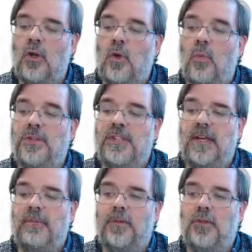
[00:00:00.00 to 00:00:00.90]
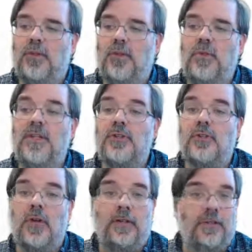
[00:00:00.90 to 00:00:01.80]
We'll set up two
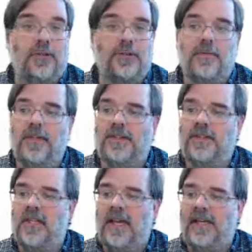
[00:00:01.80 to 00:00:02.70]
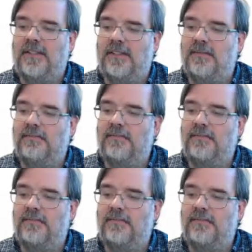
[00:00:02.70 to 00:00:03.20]
constructors for this class.